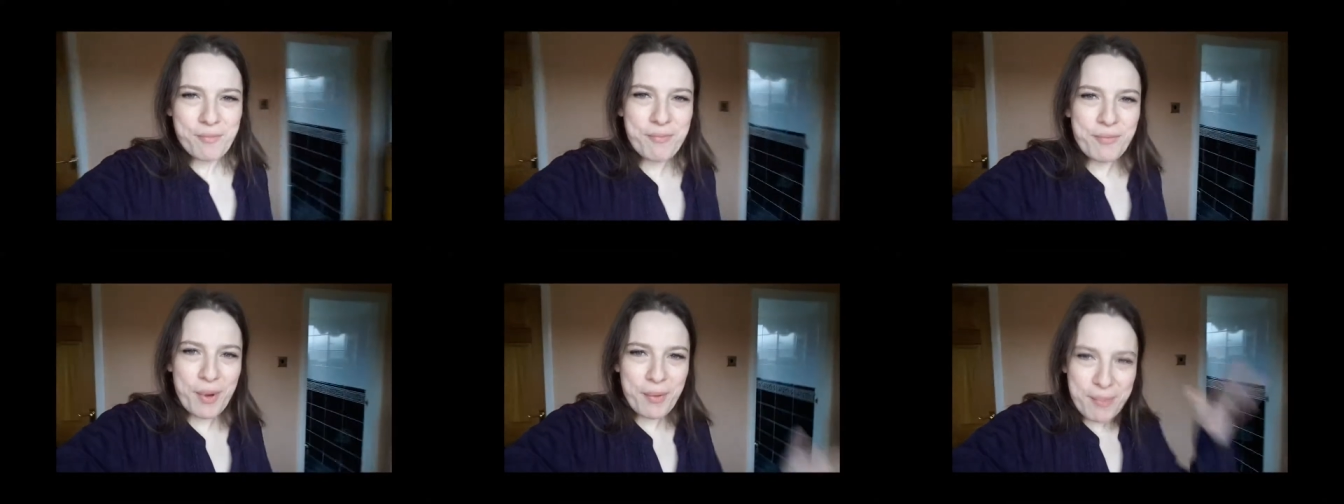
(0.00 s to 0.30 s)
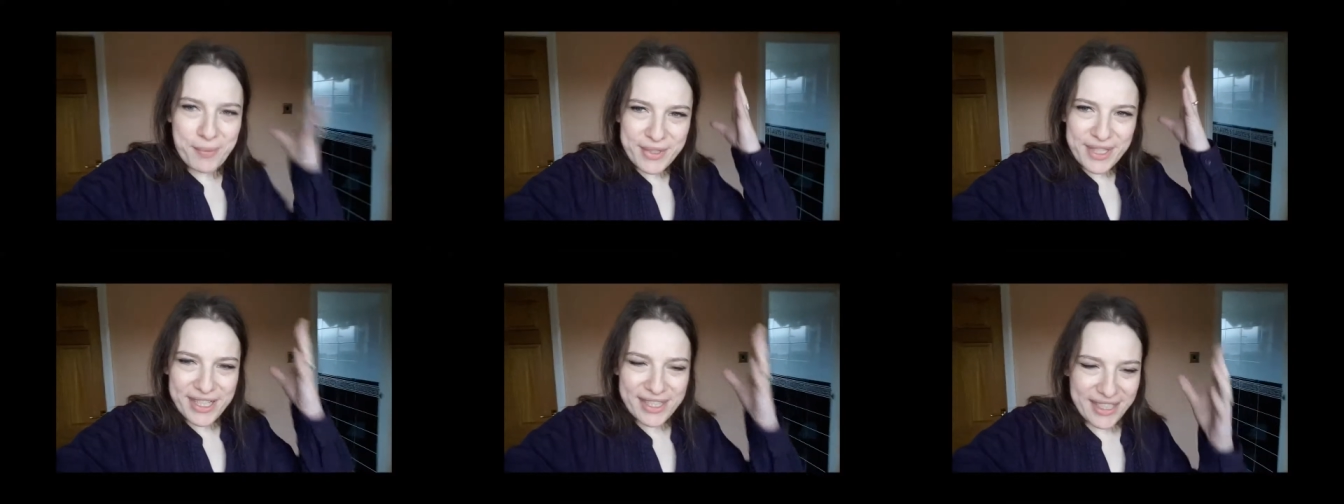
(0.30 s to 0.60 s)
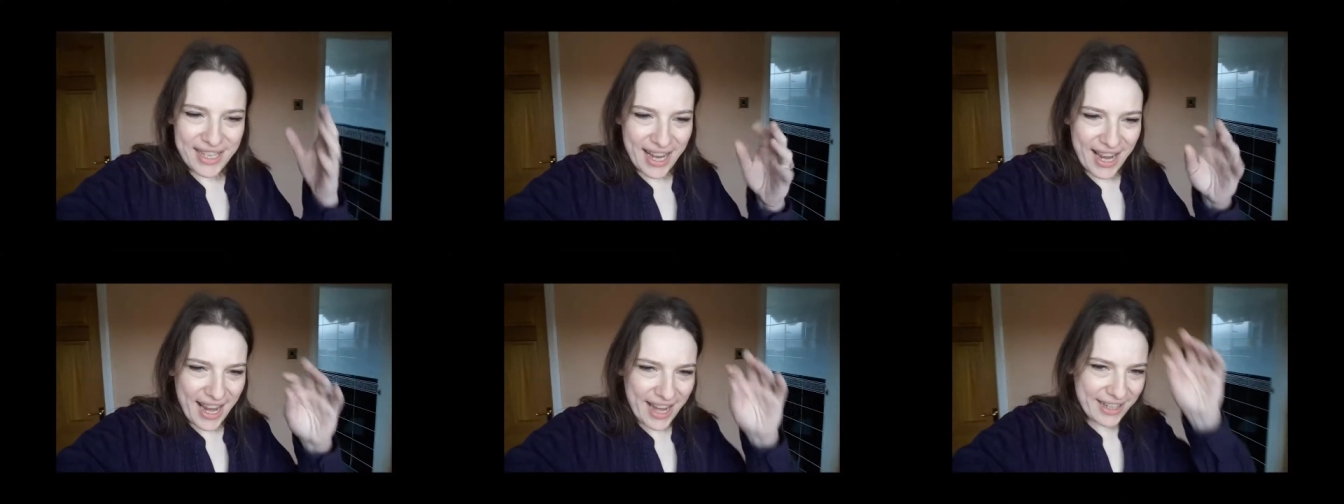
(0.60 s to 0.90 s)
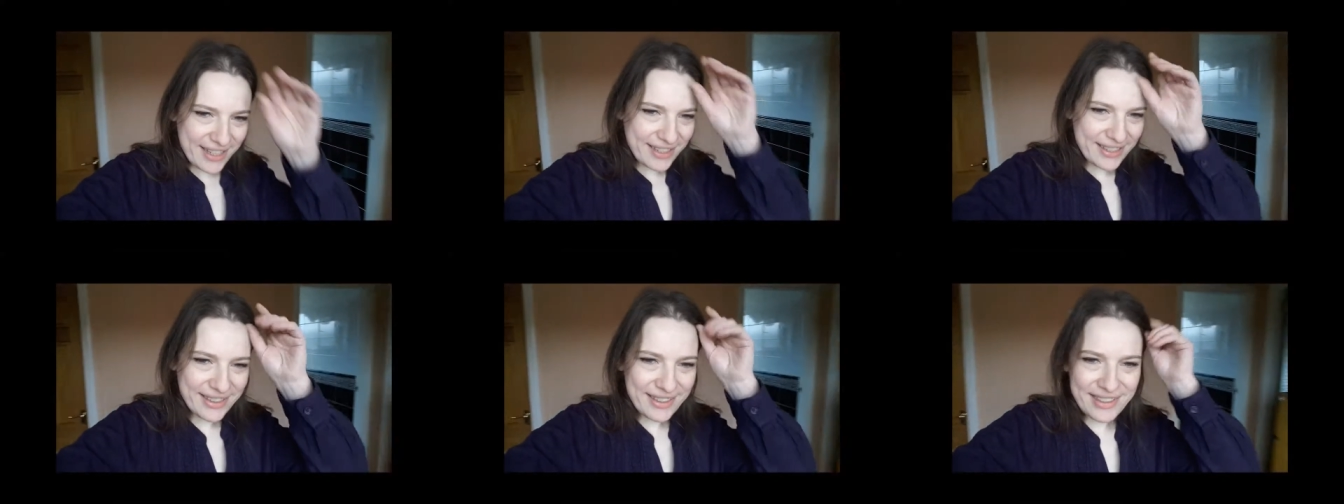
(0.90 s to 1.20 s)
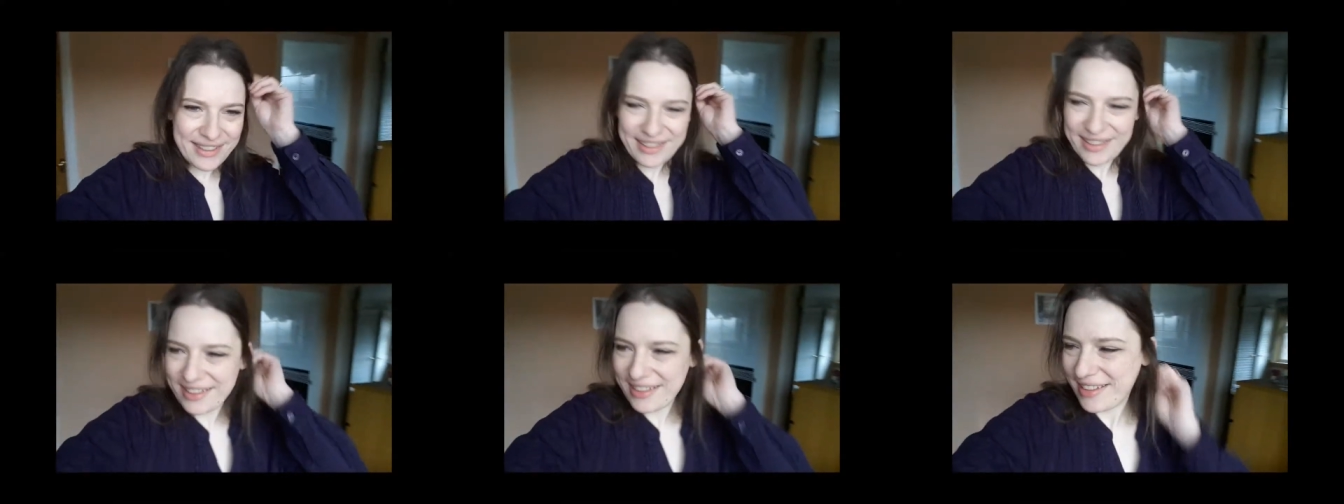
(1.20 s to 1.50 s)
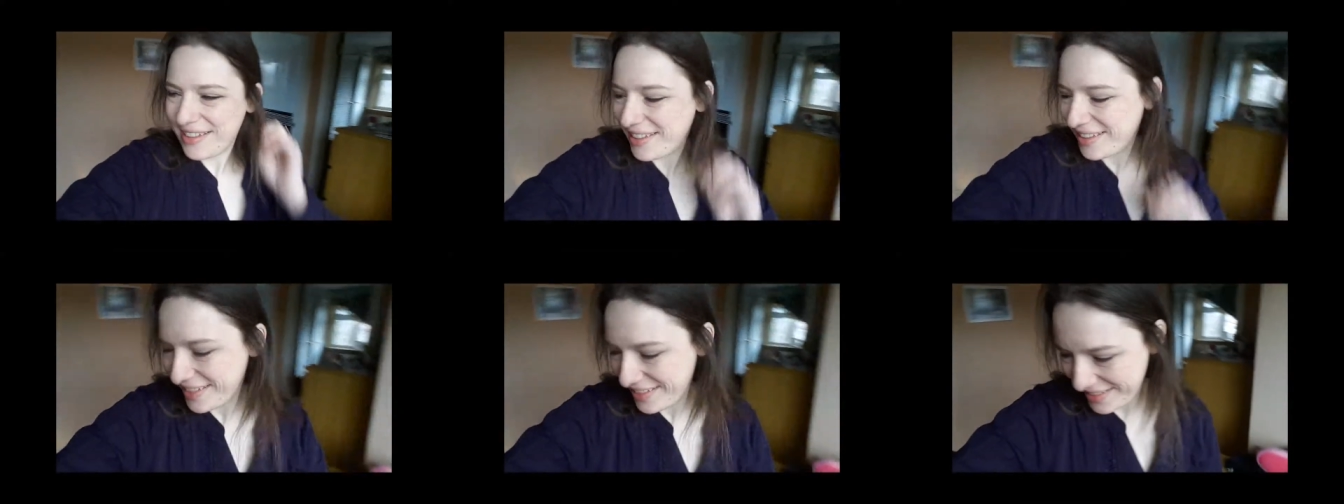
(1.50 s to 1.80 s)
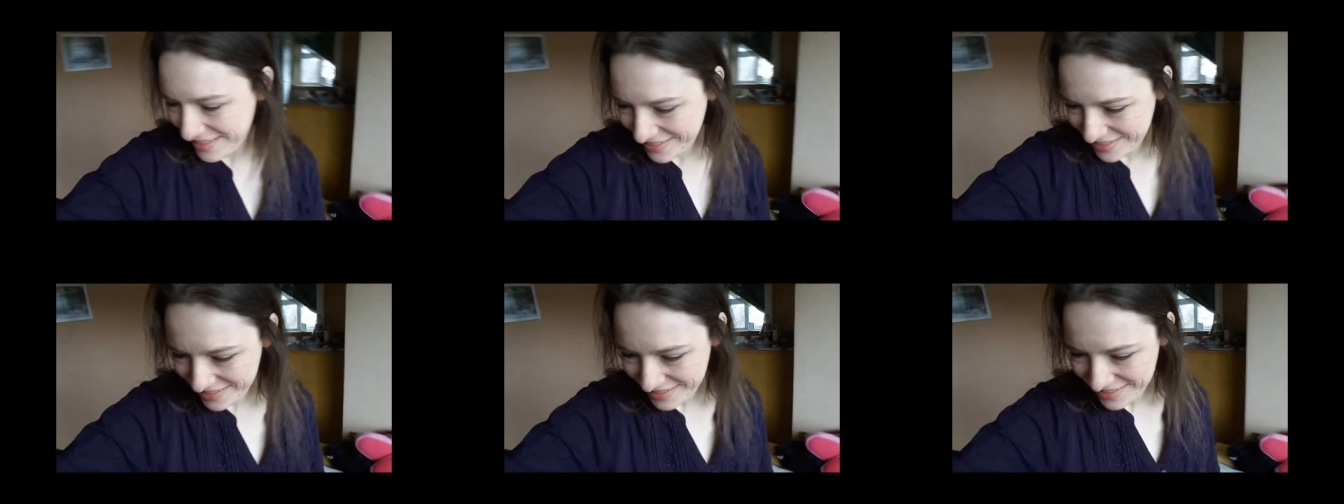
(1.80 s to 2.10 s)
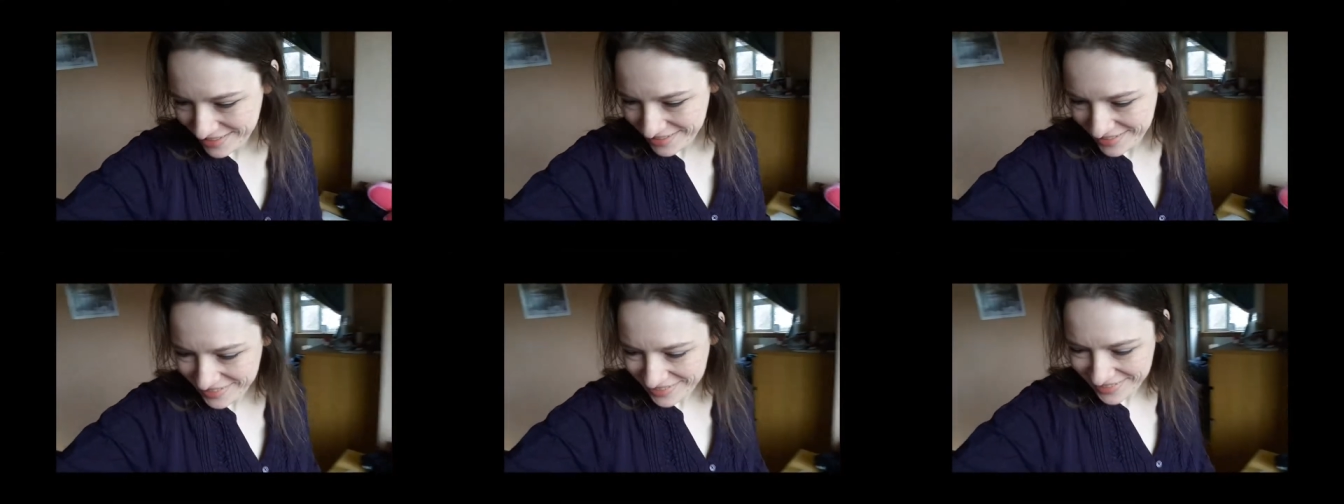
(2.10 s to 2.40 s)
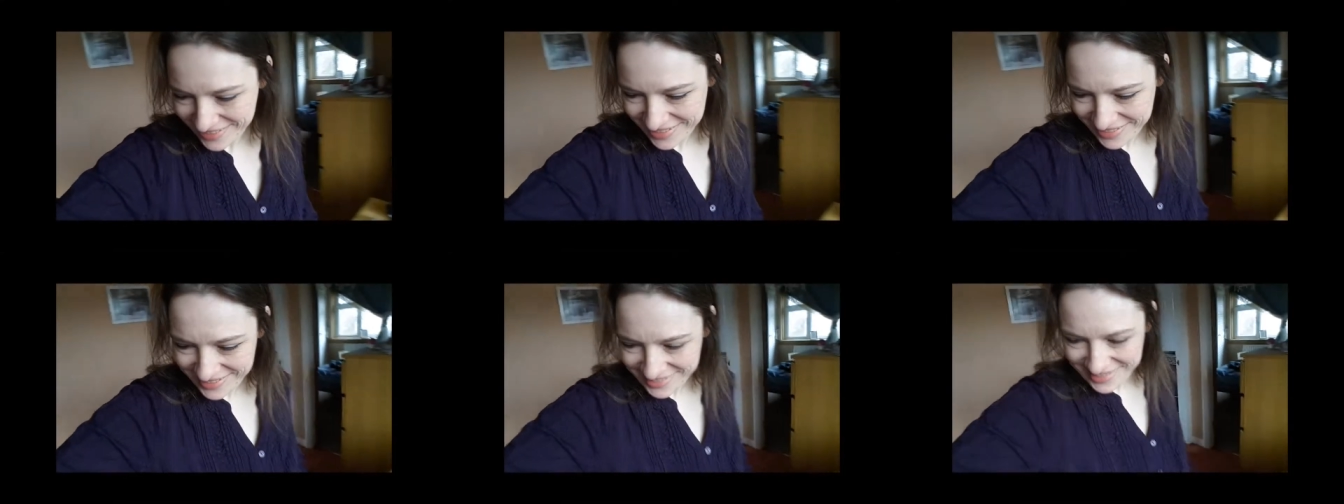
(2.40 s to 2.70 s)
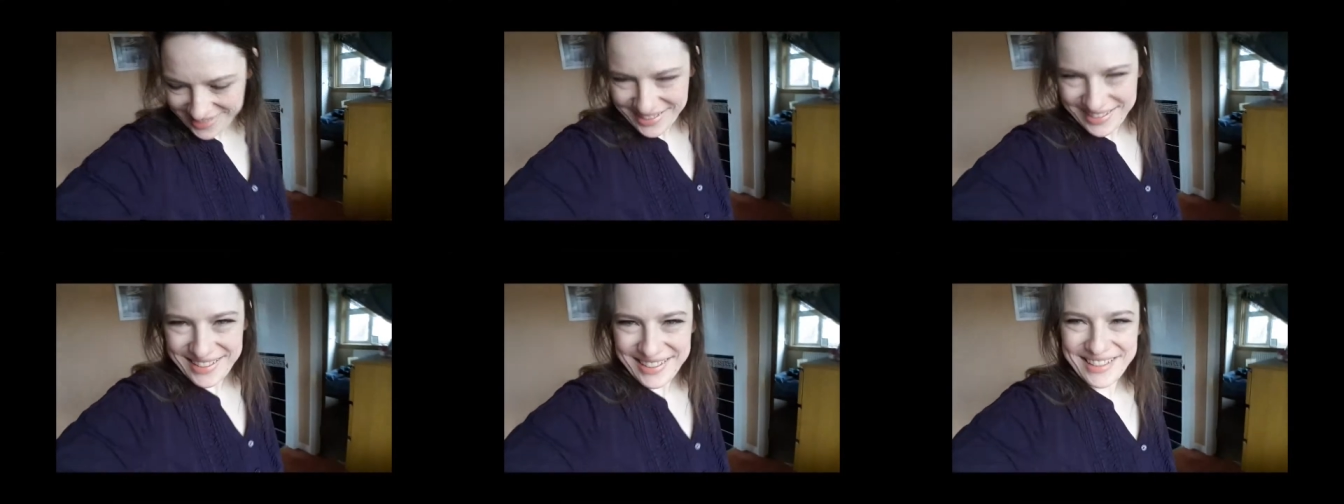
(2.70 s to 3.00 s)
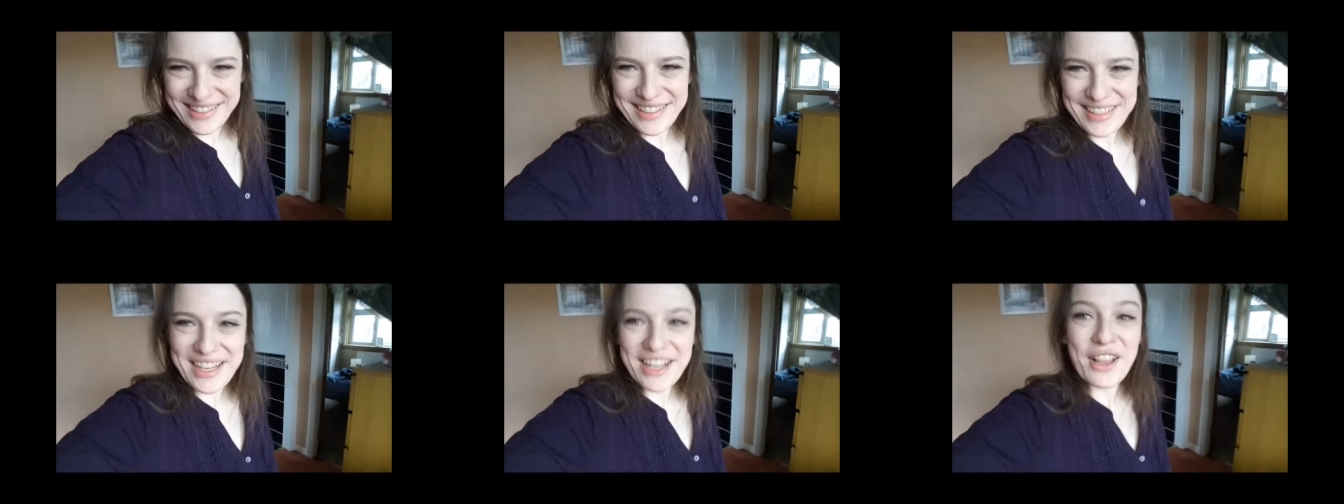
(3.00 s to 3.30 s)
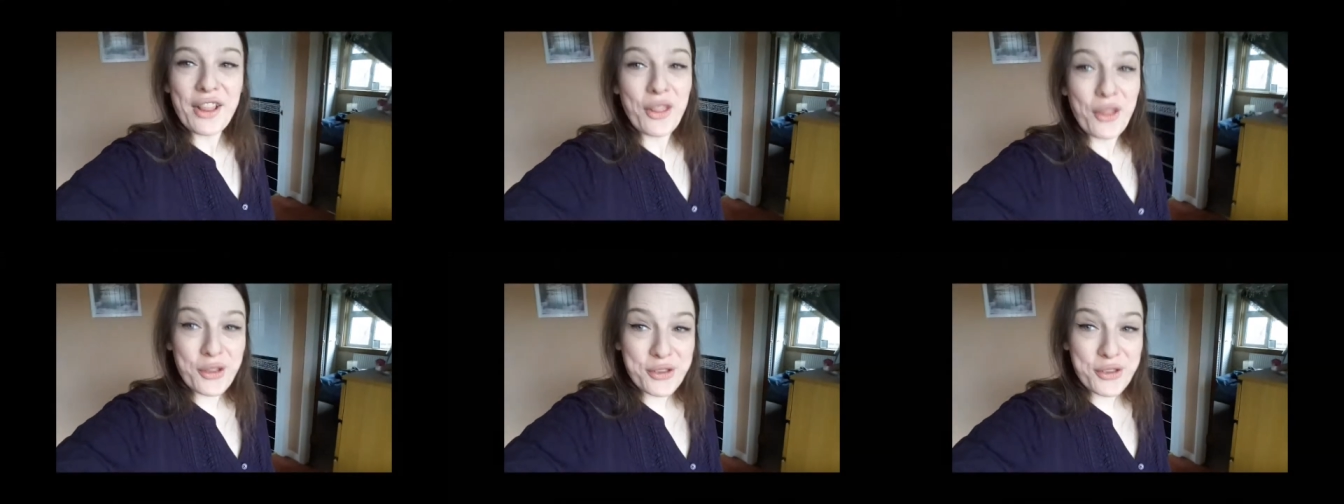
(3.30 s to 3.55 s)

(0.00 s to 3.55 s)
bumped his head. I go to the doctor.